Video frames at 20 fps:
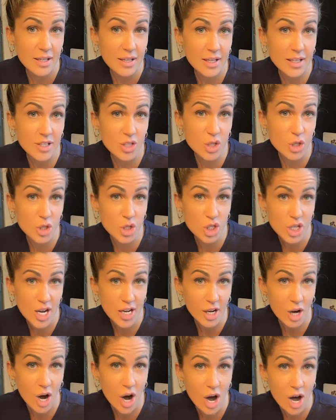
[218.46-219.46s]
into
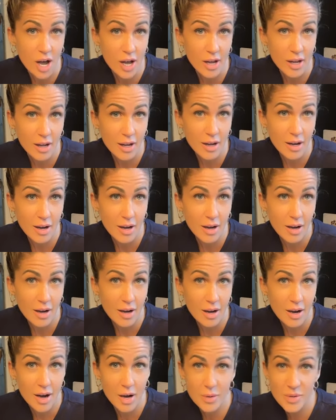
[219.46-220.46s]
Shanghai.
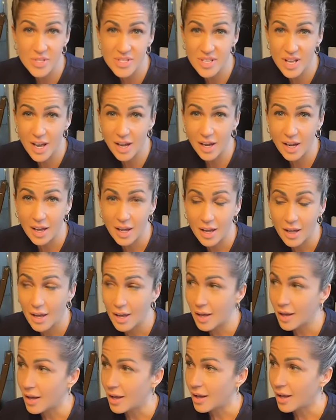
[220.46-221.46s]
I was like,
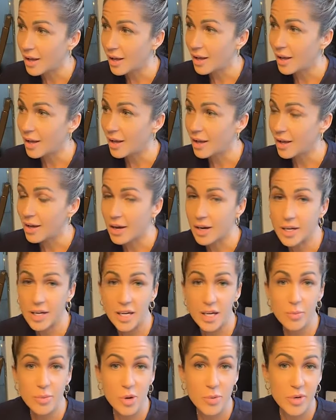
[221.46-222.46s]

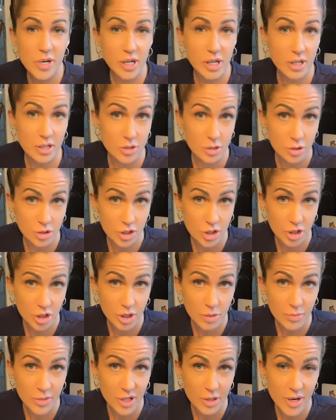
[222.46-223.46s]
in a moment I'm going to talk to
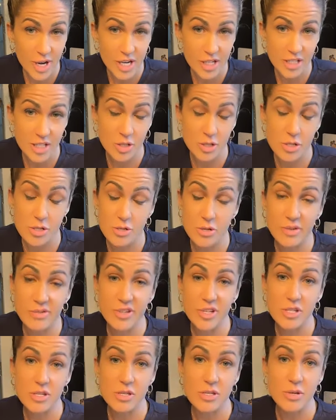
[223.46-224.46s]
you, by the way, I can tell this story
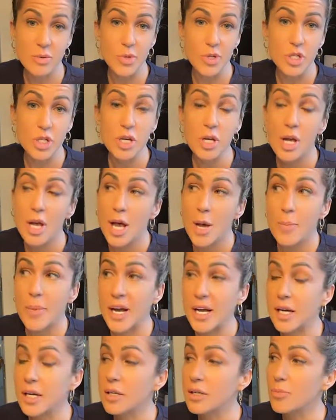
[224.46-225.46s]
first because I want to,
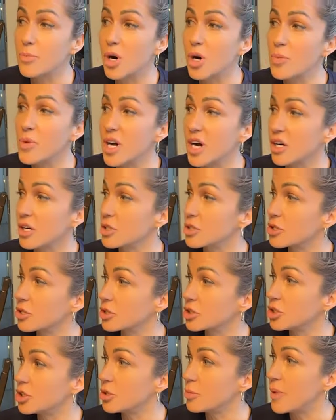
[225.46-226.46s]
but in a moment I'm going to talk
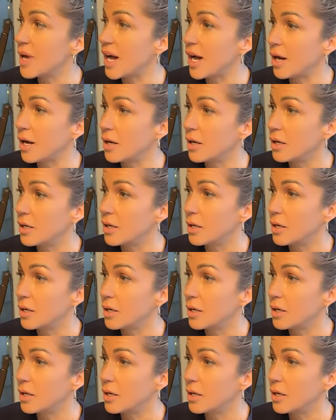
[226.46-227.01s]
to you about